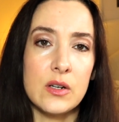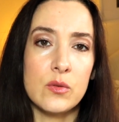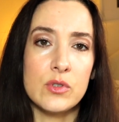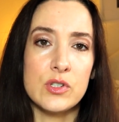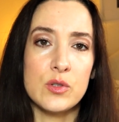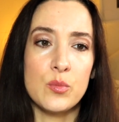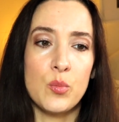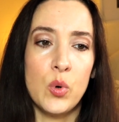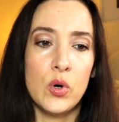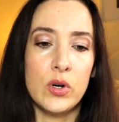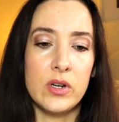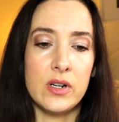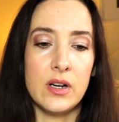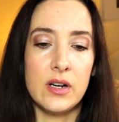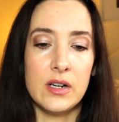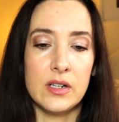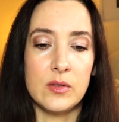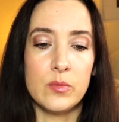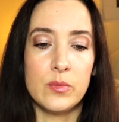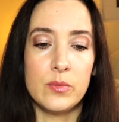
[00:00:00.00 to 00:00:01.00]
I was put
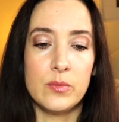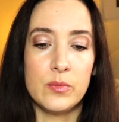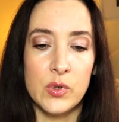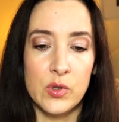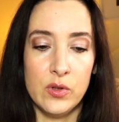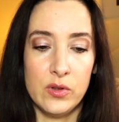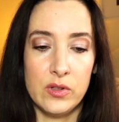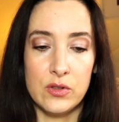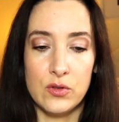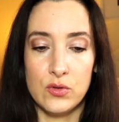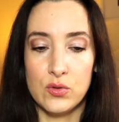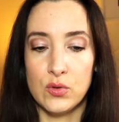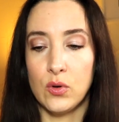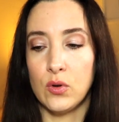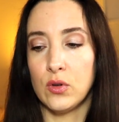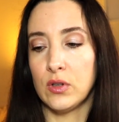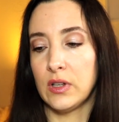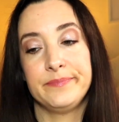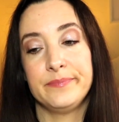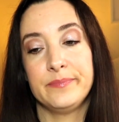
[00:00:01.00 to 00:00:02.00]
on birth
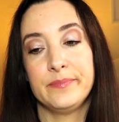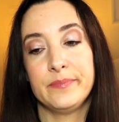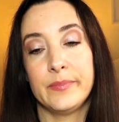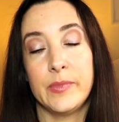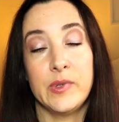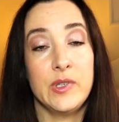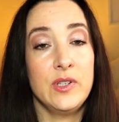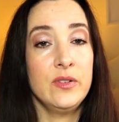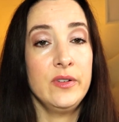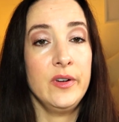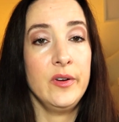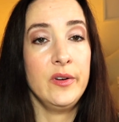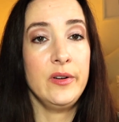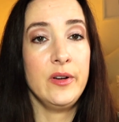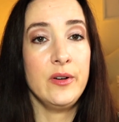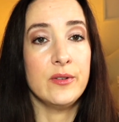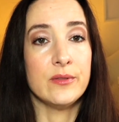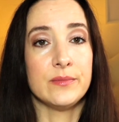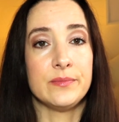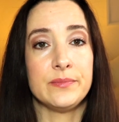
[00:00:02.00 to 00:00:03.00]
control. But you don't
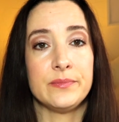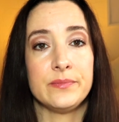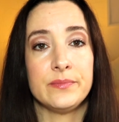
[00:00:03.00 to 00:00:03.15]
know.